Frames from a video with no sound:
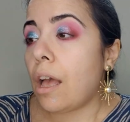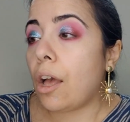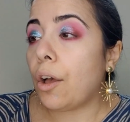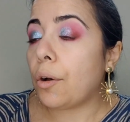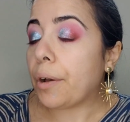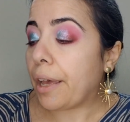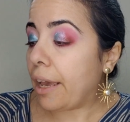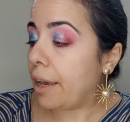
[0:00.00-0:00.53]

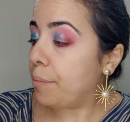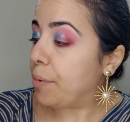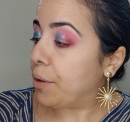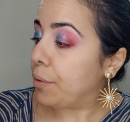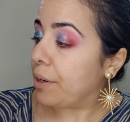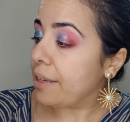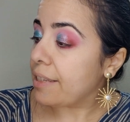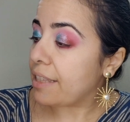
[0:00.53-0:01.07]
Okay,
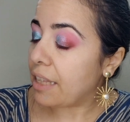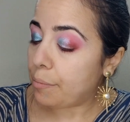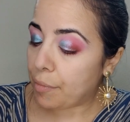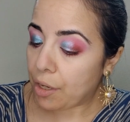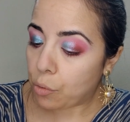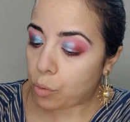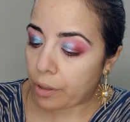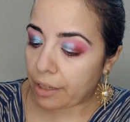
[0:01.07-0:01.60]
beauties, let
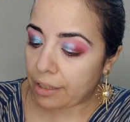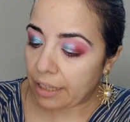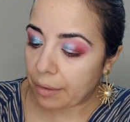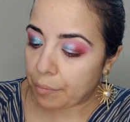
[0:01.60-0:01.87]
me quickly